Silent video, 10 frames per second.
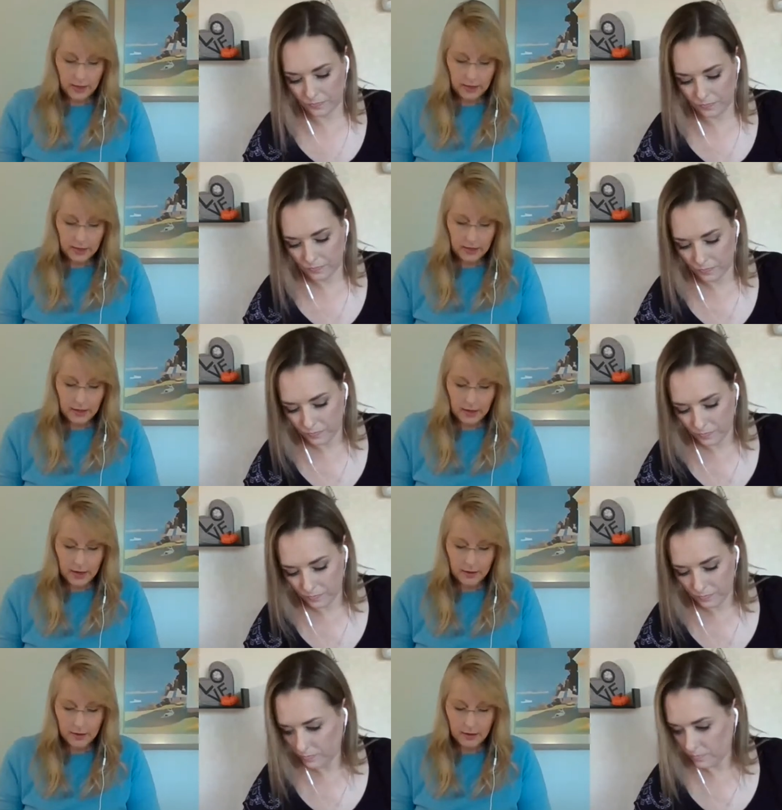Speaker 1: Right, and
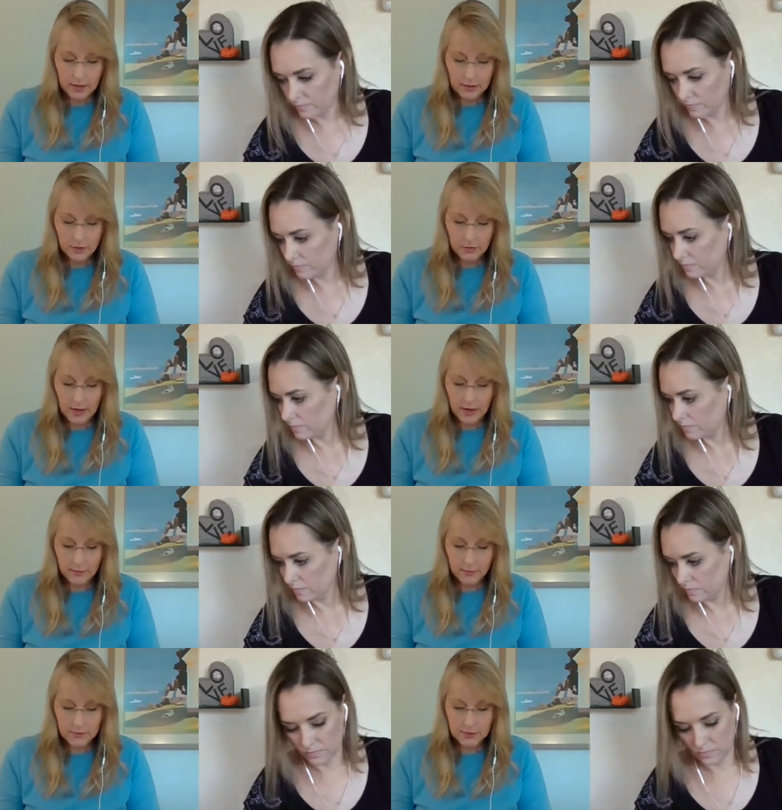I I do
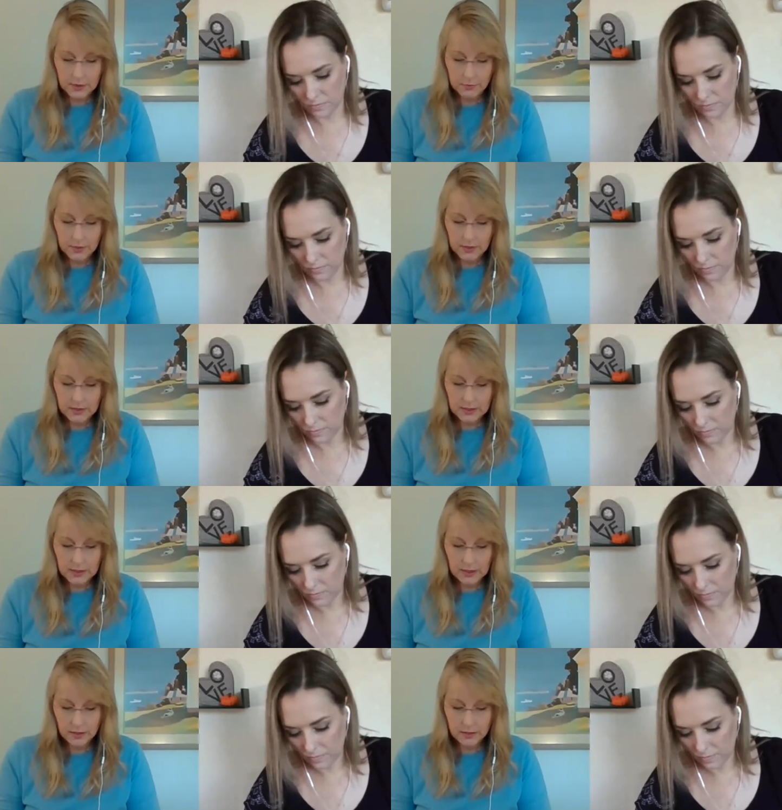have some of the
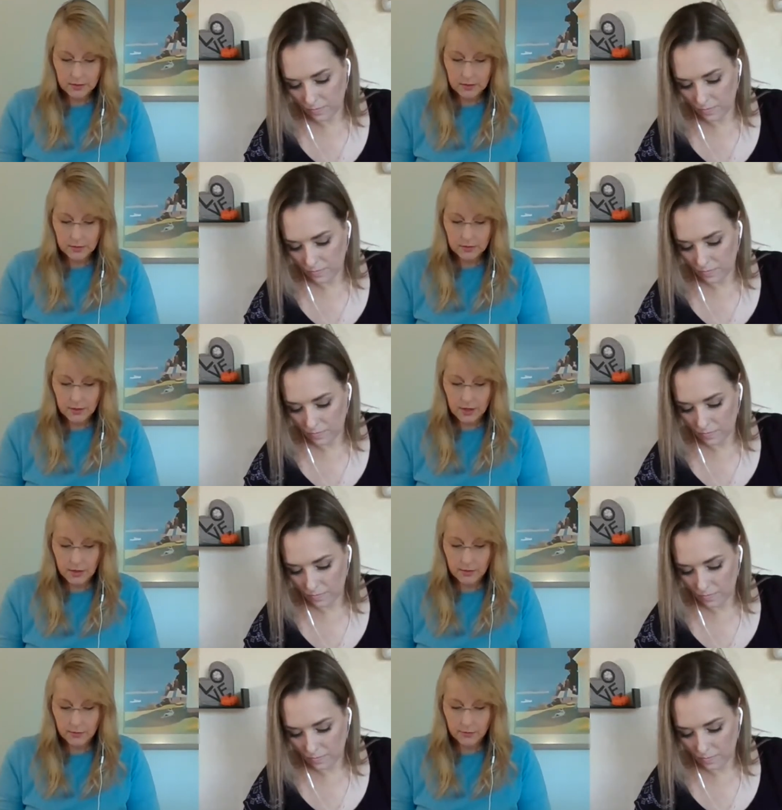details
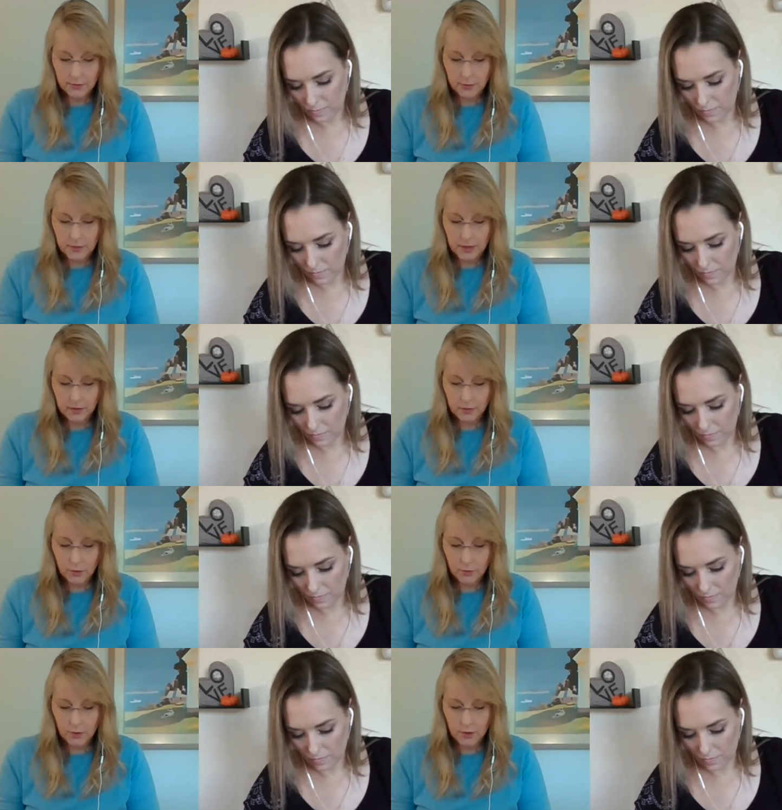uh, for my
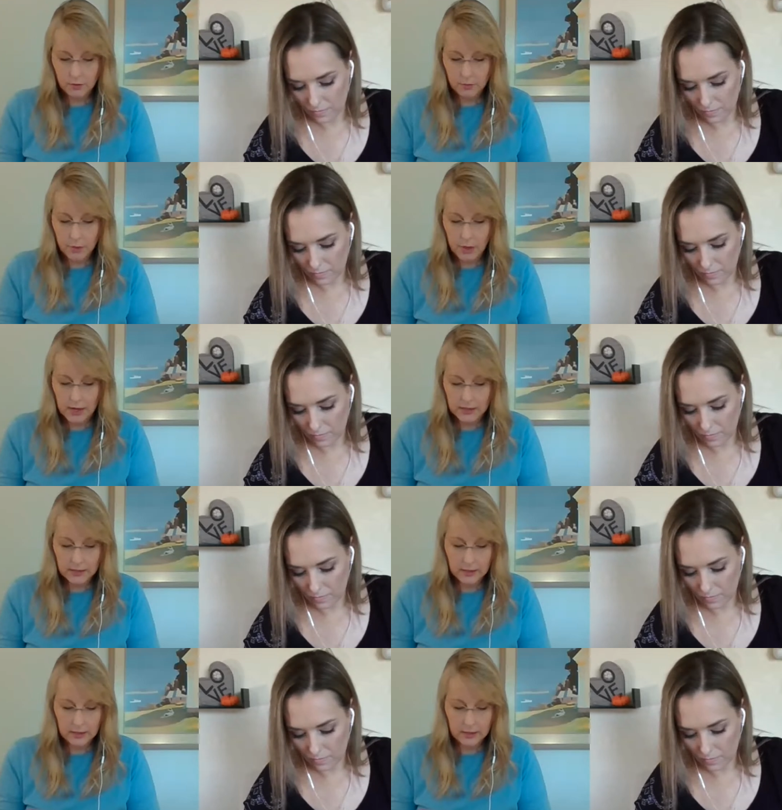clover
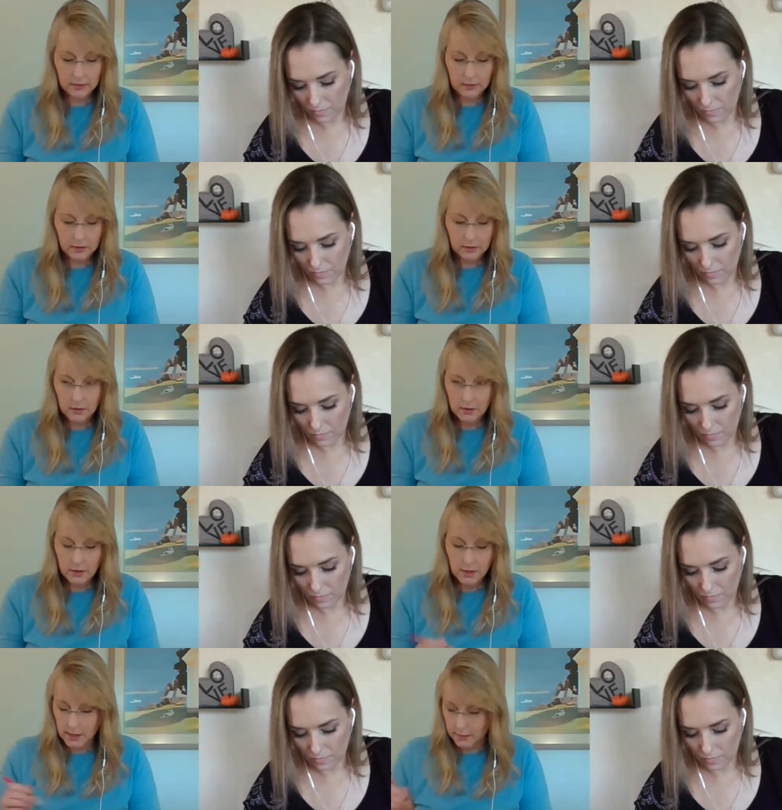pot in
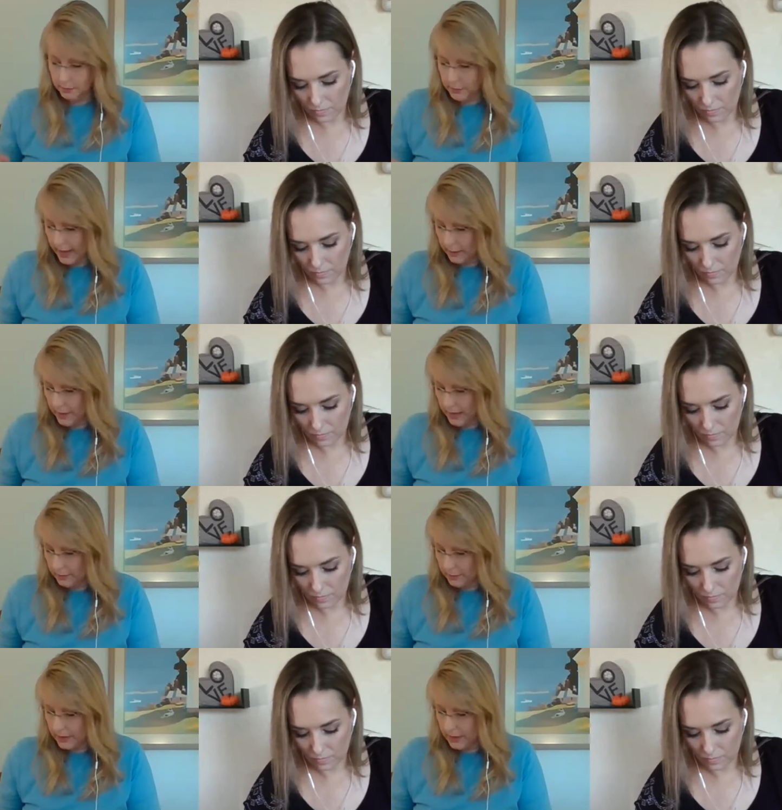um, black
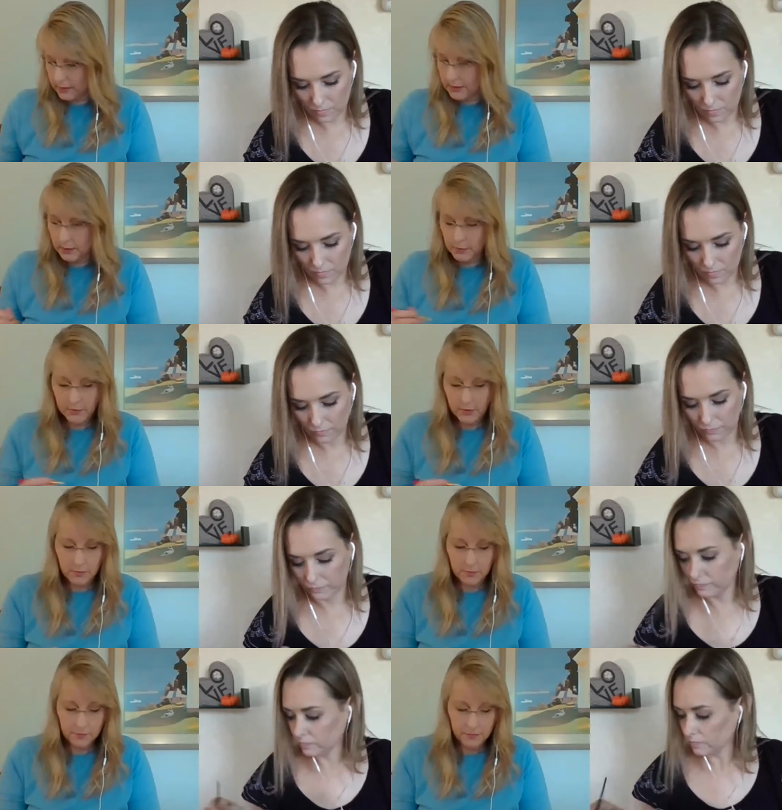paint, but then some of
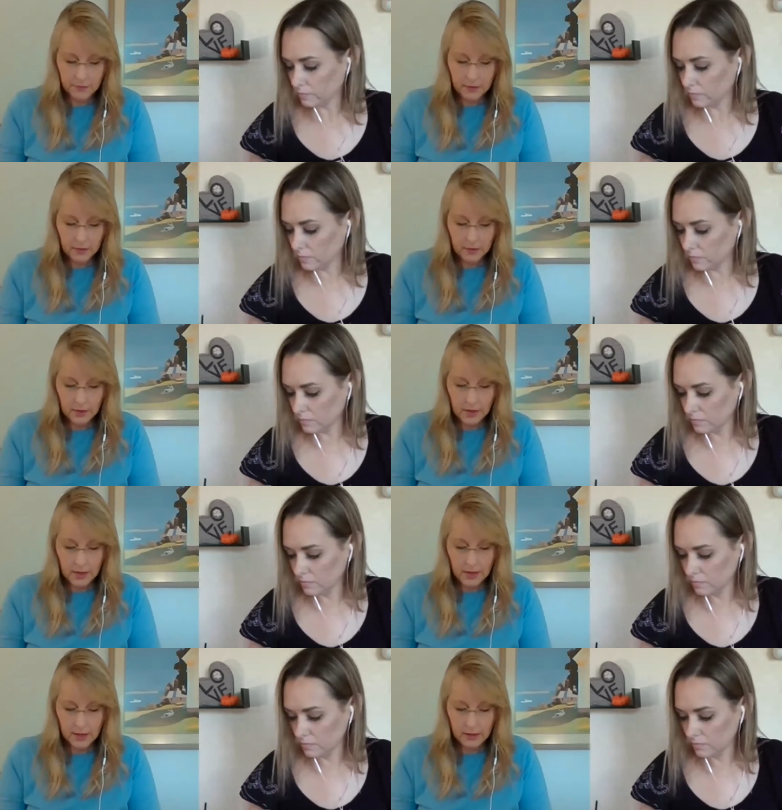them
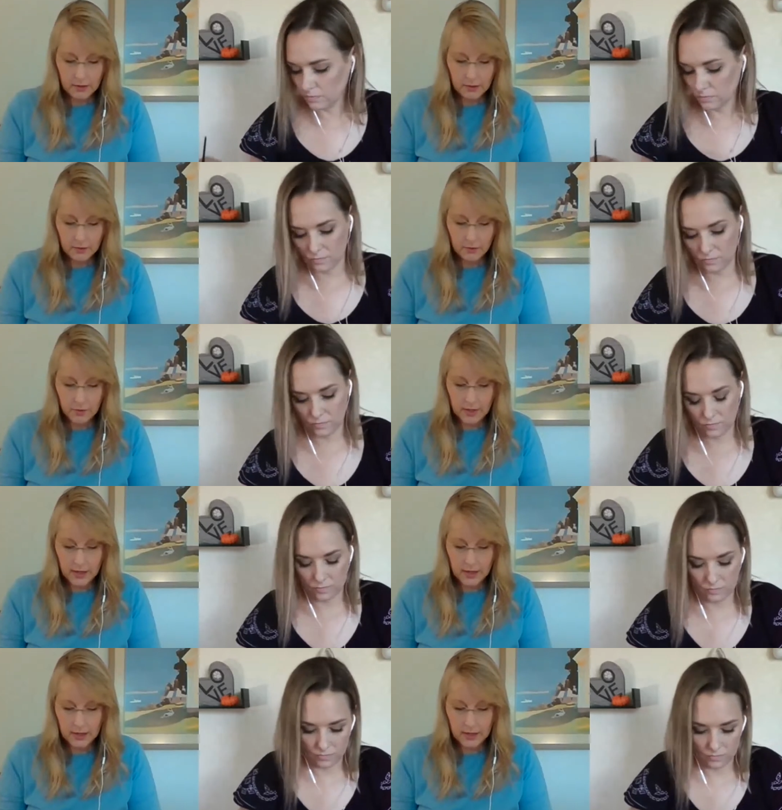I
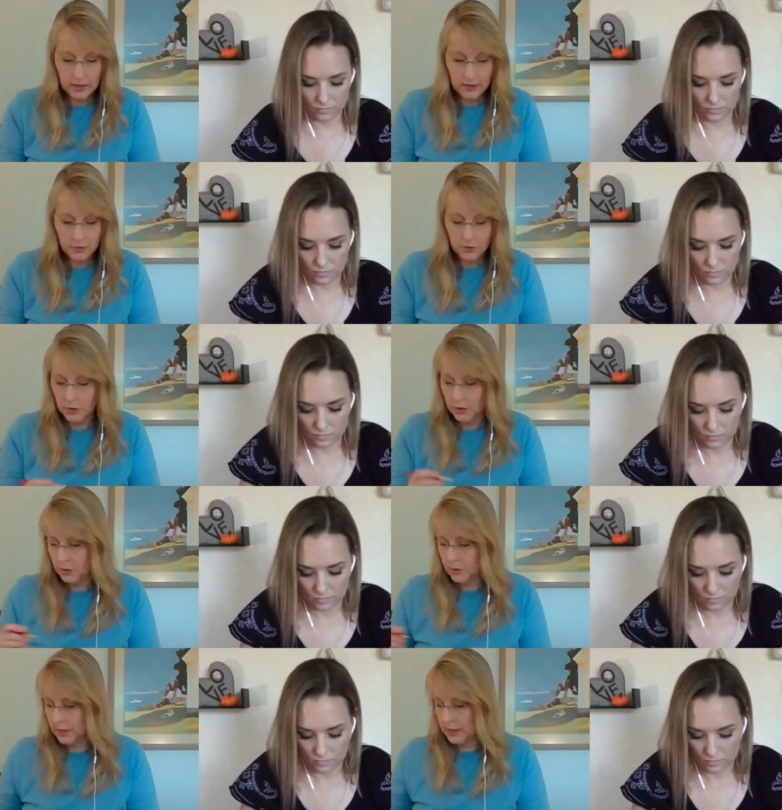went ahead and
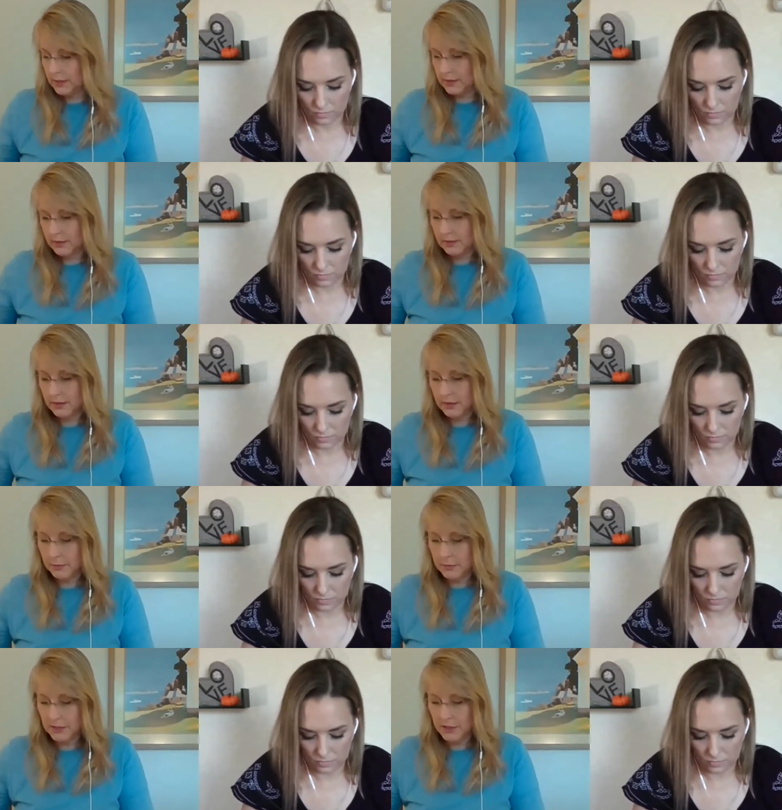drew because
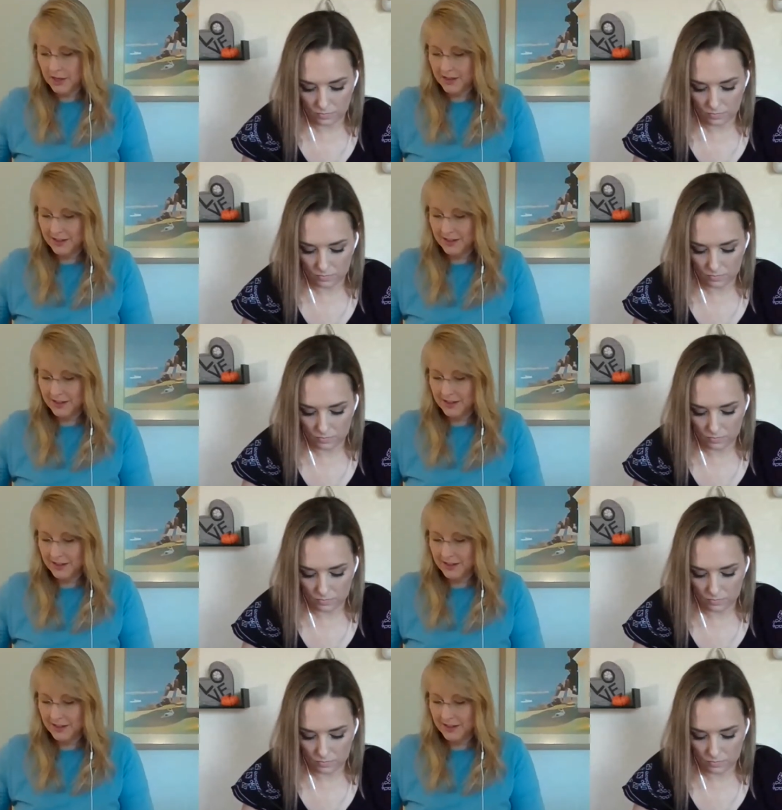here let me